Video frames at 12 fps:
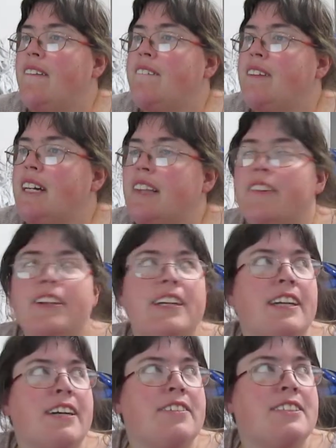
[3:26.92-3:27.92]
By
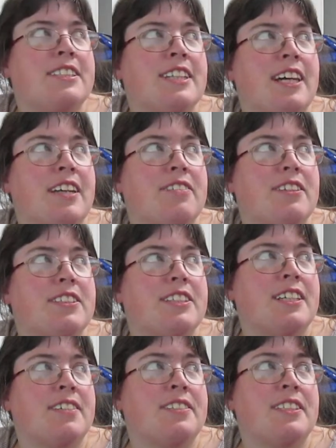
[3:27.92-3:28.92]
looking outside of
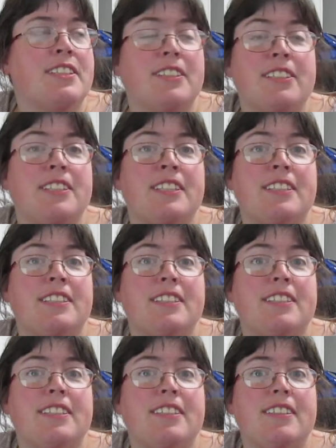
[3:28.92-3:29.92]
ourselves and our sins.